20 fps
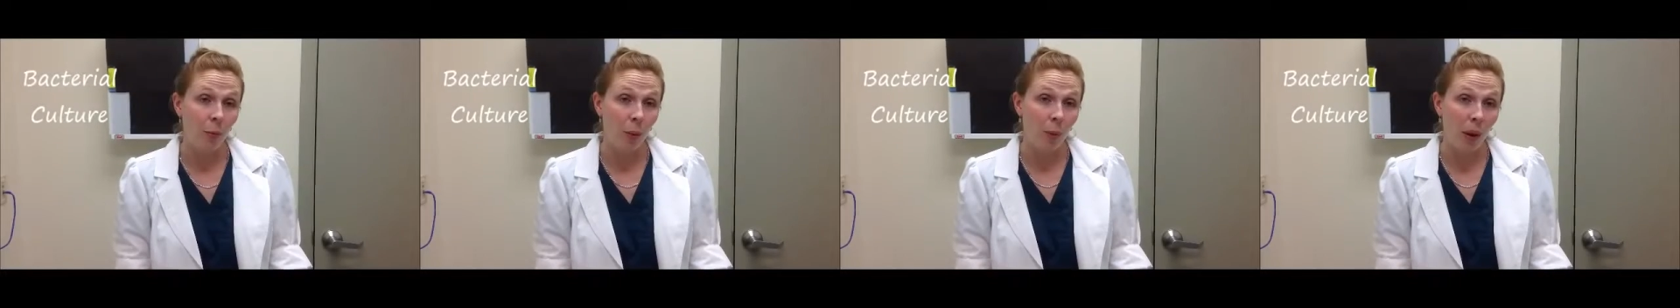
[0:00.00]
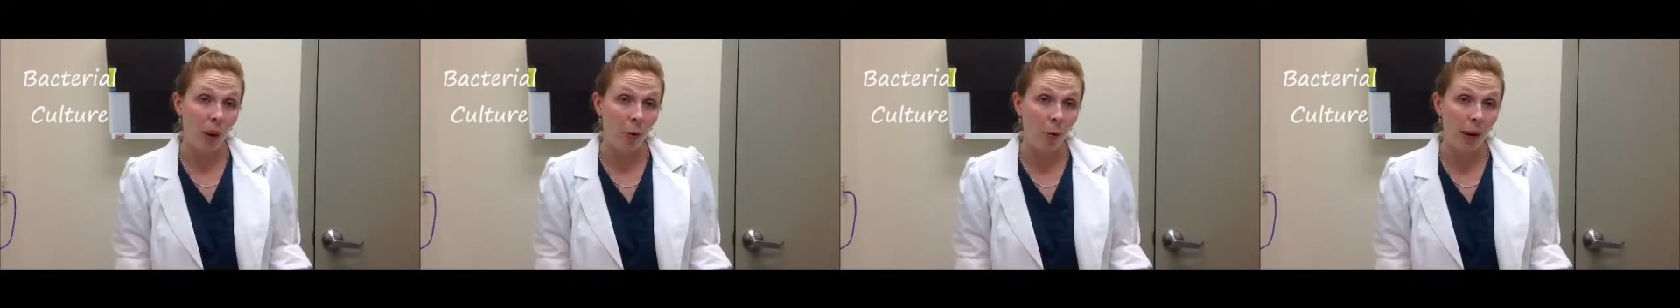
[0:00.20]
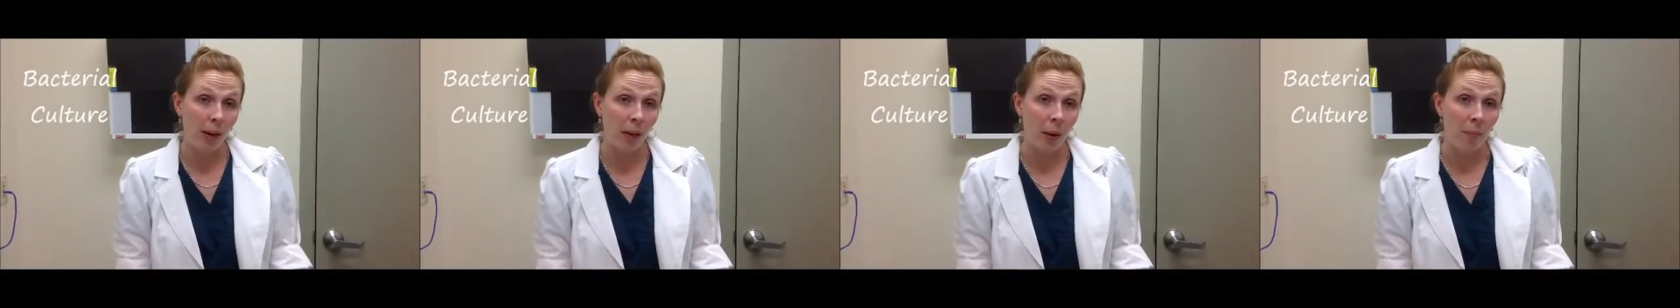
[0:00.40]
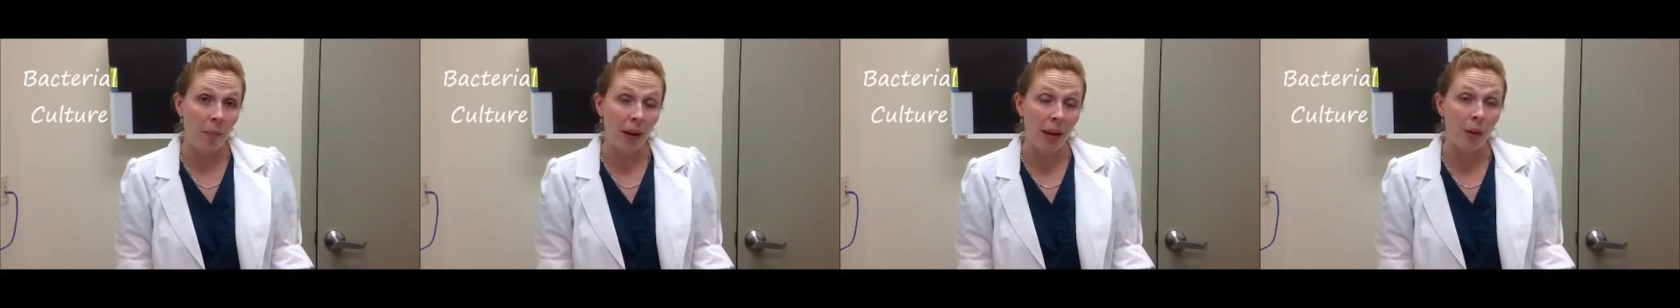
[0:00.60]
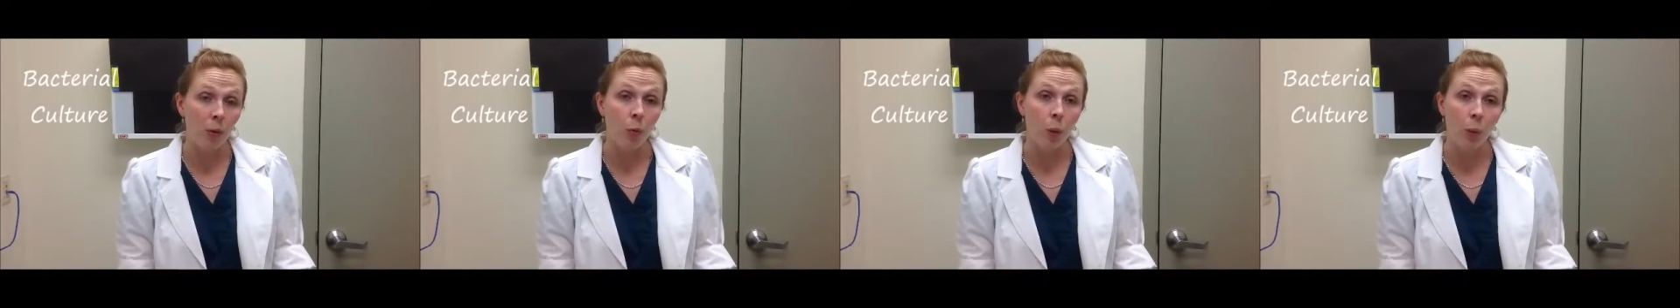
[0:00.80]
we may
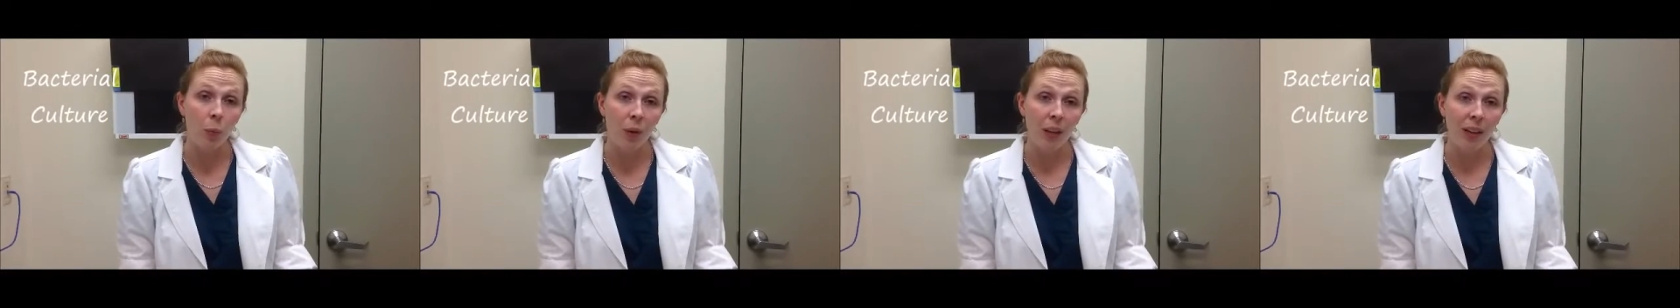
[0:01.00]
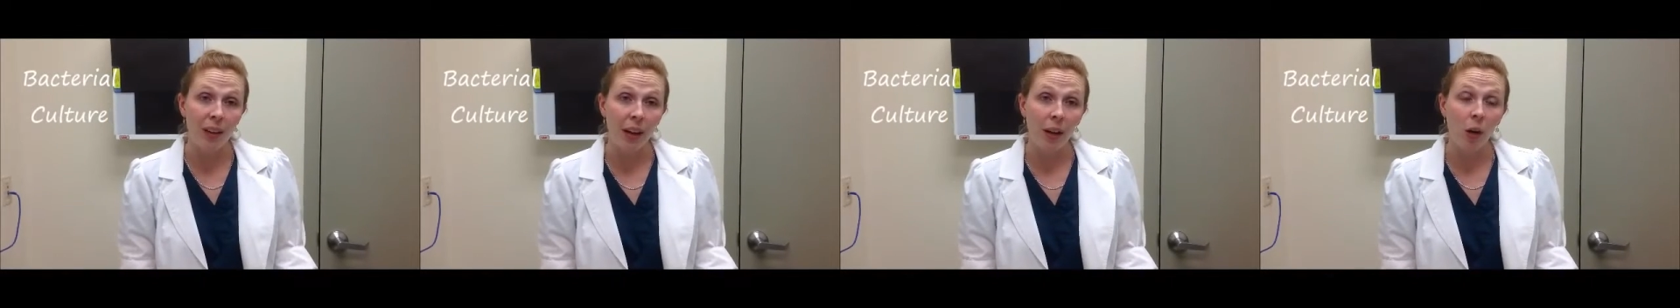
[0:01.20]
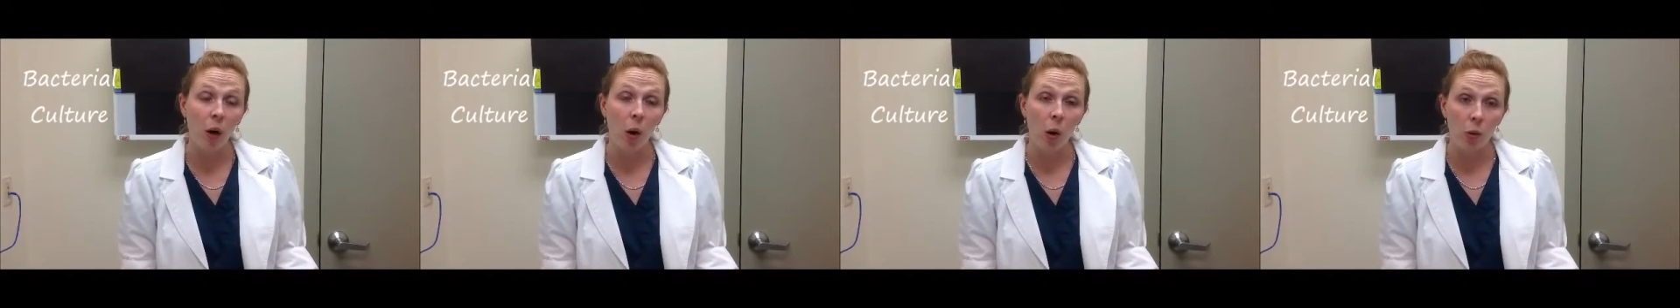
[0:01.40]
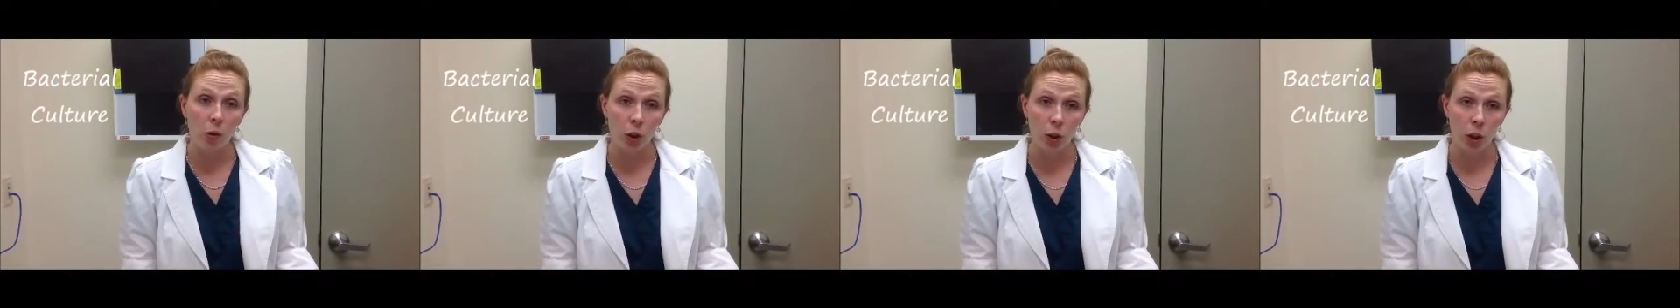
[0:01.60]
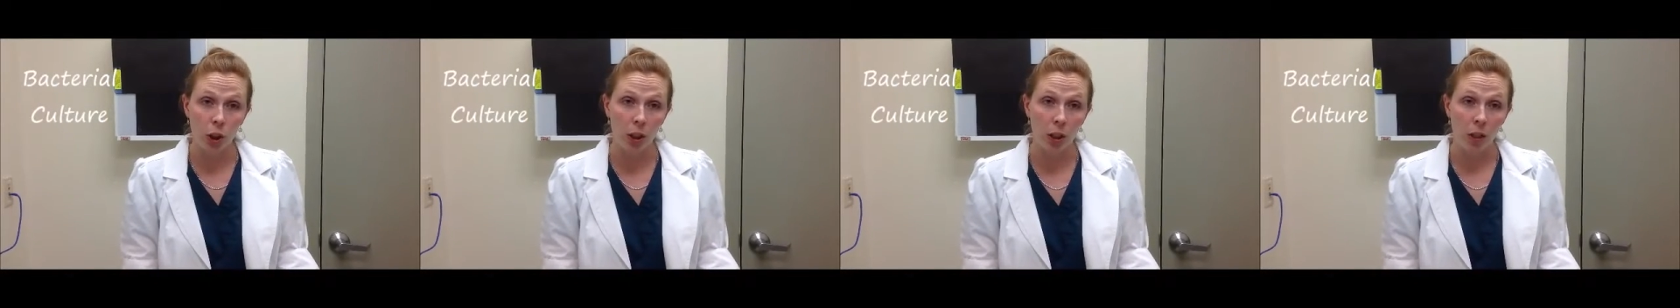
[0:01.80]
recommend would be a
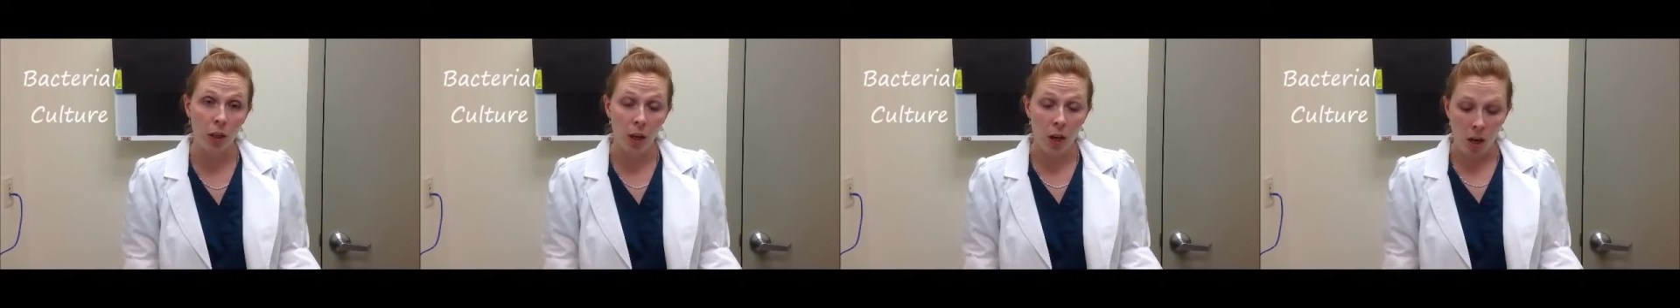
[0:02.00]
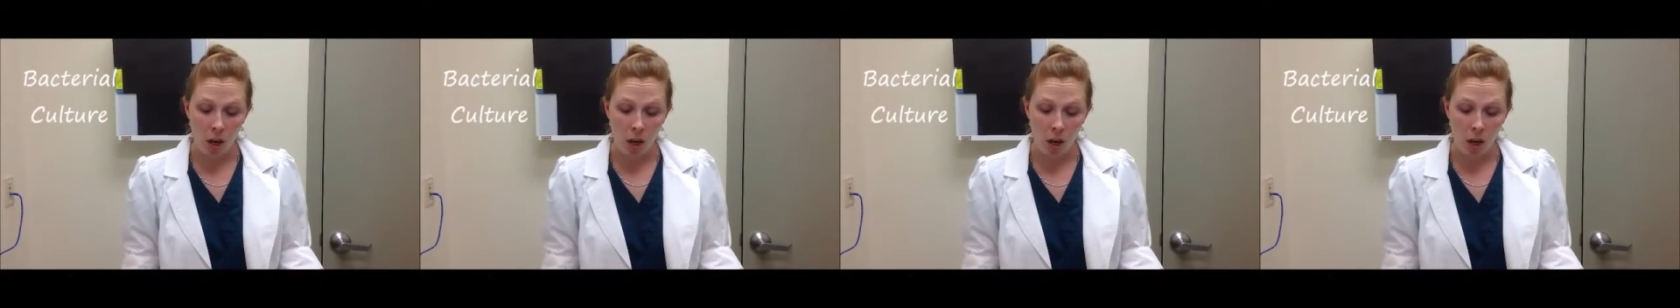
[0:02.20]
culture.